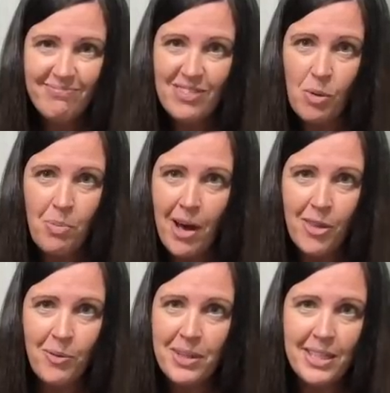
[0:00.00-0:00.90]
Don't
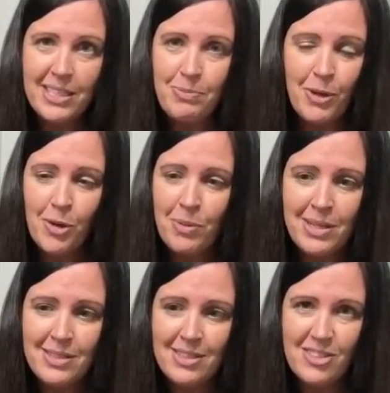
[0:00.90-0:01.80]
bother with the
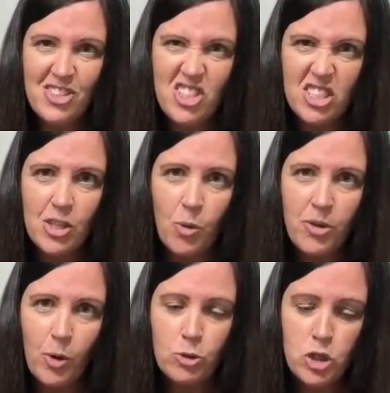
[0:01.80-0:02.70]
experiments. Just go
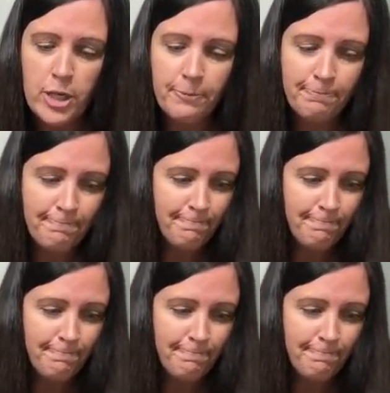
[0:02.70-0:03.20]
with